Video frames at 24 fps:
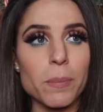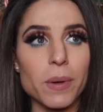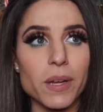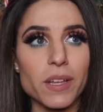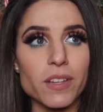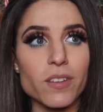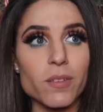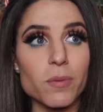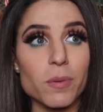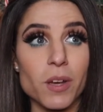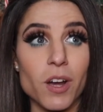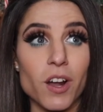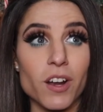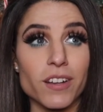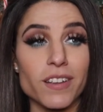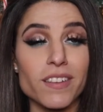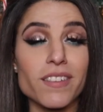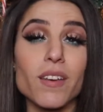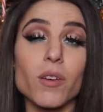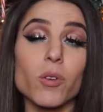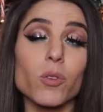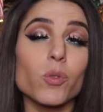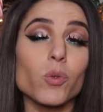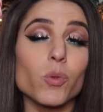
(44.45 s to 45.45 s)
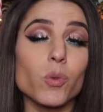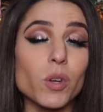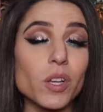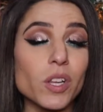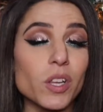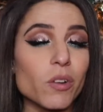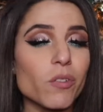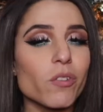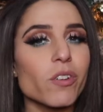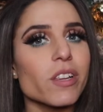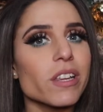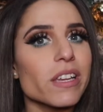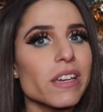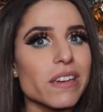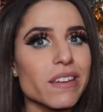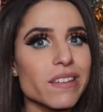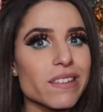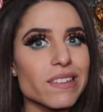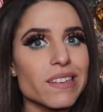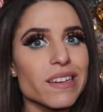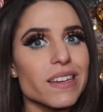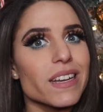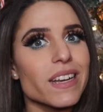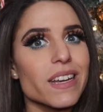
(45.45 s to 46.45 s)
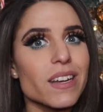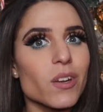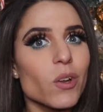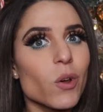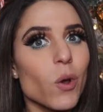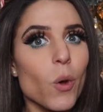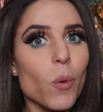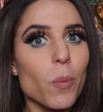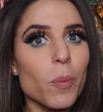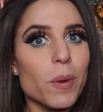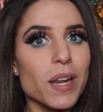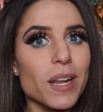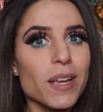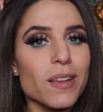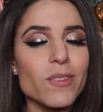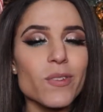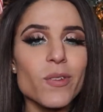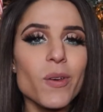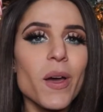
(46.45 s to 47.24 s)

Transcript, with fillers: but to be honest, I was really, really excited to open it.